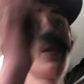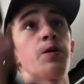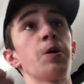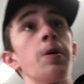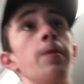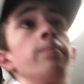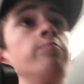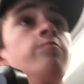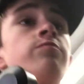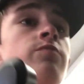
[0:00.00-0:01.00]

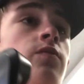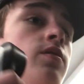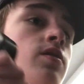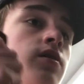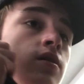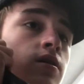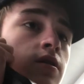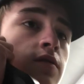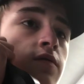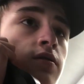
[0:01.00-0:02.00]

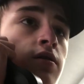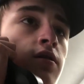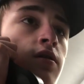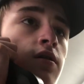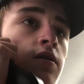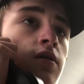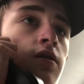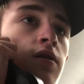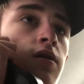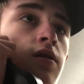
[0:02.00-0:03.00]
[no speech]